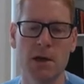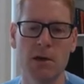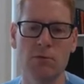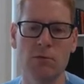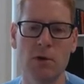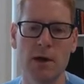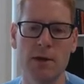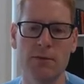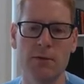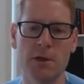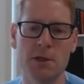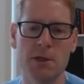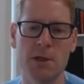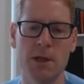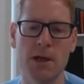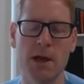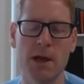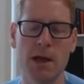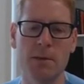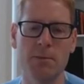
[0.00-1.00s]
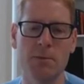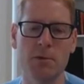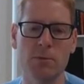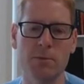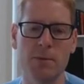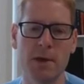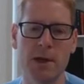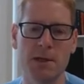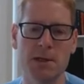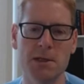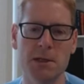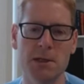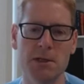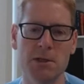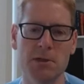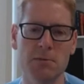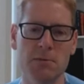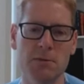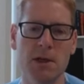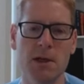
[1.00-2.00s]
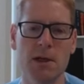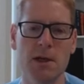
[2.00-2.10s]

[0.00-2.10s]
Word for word: right ventricular apical based system.